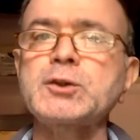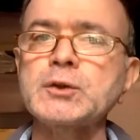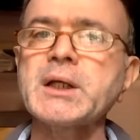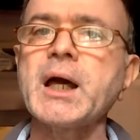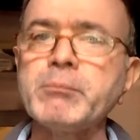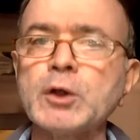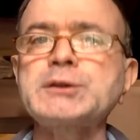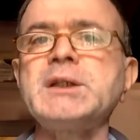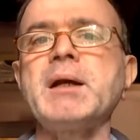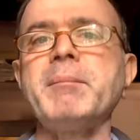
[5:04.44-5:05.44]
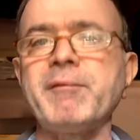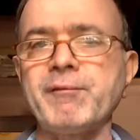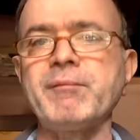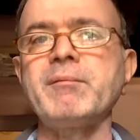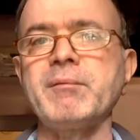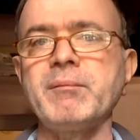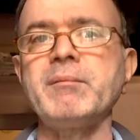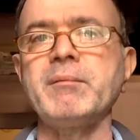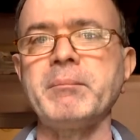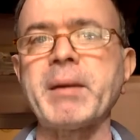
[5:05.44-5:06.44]
through the emotional
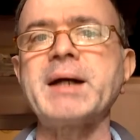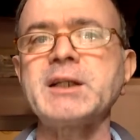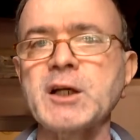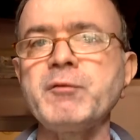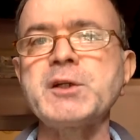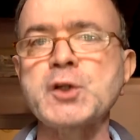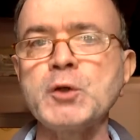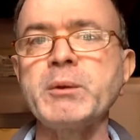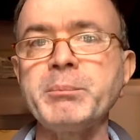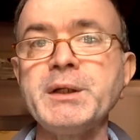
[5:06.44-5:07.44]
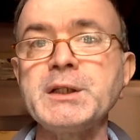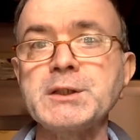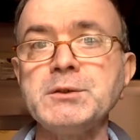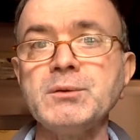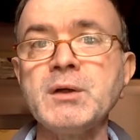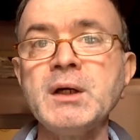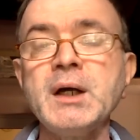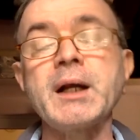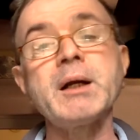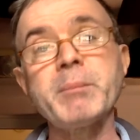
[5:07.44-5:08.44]
manner in which human beings do,
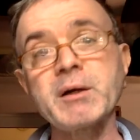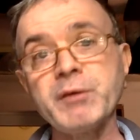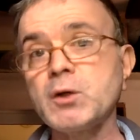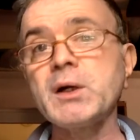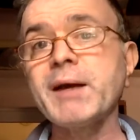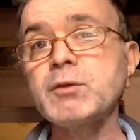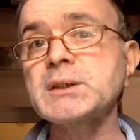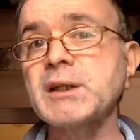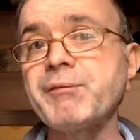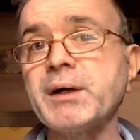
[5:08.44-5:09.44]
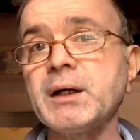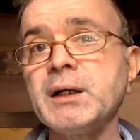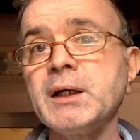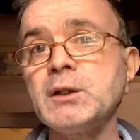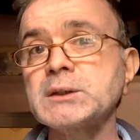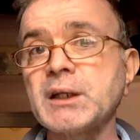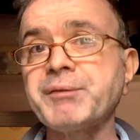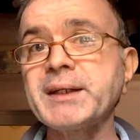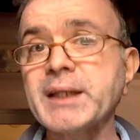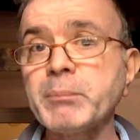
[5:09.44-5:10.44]
right? But we don't have to suffer. You know,
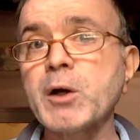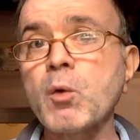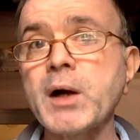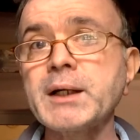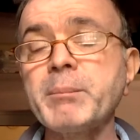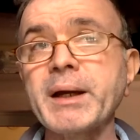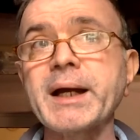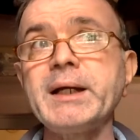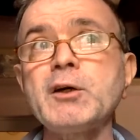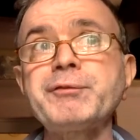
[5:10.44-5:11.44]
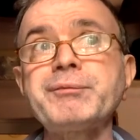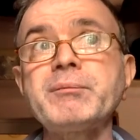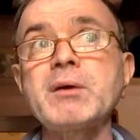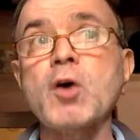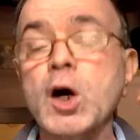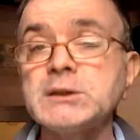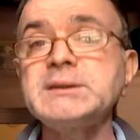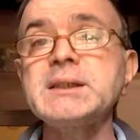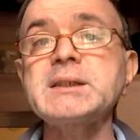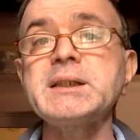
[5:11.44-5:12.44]
suffering can be avoided by kind of
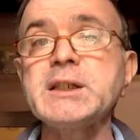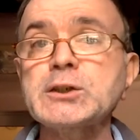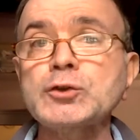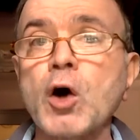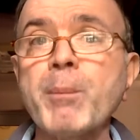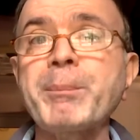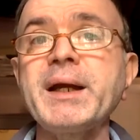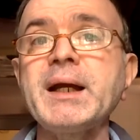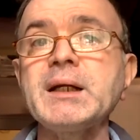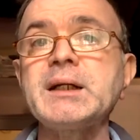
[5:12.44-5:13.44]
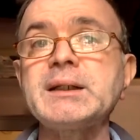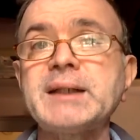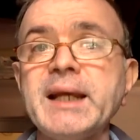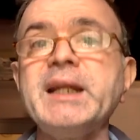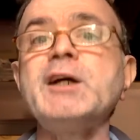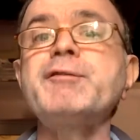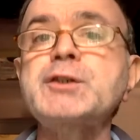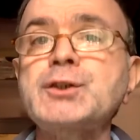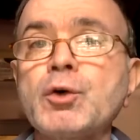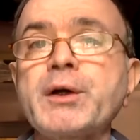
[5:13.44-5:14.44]
consciously stopping telling of
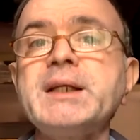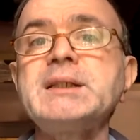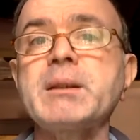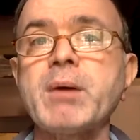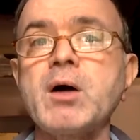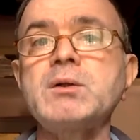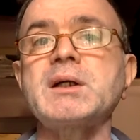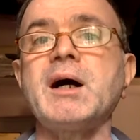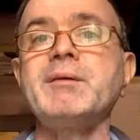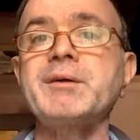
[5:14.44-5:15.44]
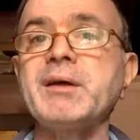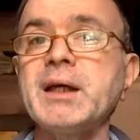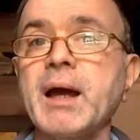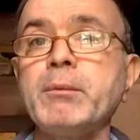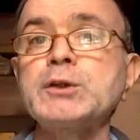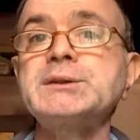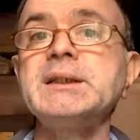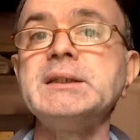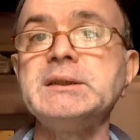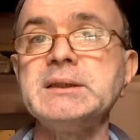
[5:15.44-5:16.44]
stories about our
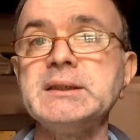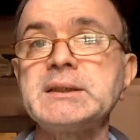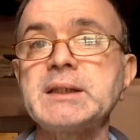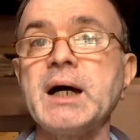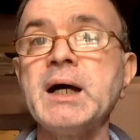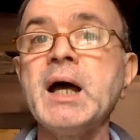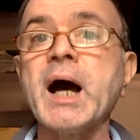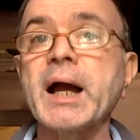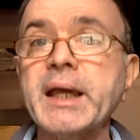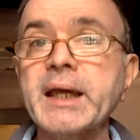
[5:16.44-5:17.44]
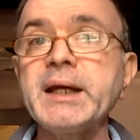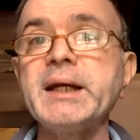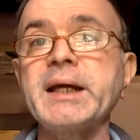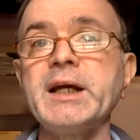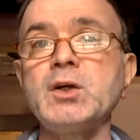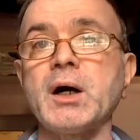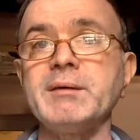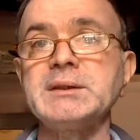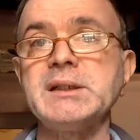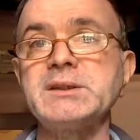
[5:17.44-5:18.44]
emotional injuries again and again to
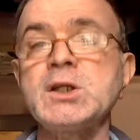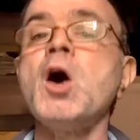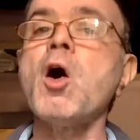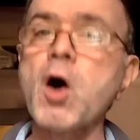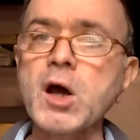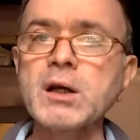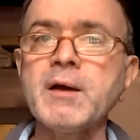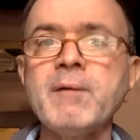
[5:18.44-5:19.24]
ourselves. Or